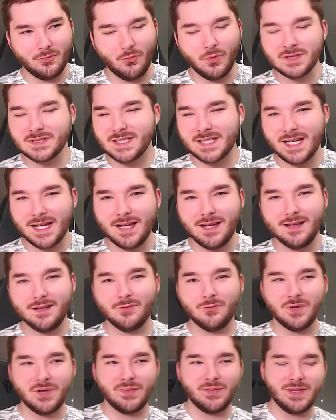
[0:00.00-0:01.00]
Once
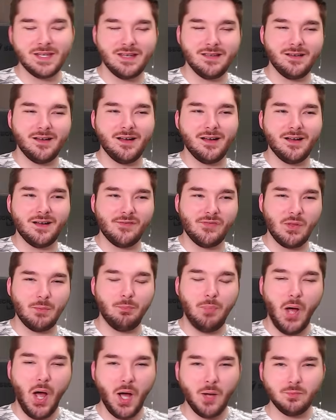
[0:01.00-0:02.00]
again with the uh, the
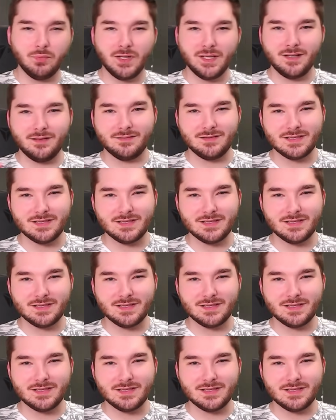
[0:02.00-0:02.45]
public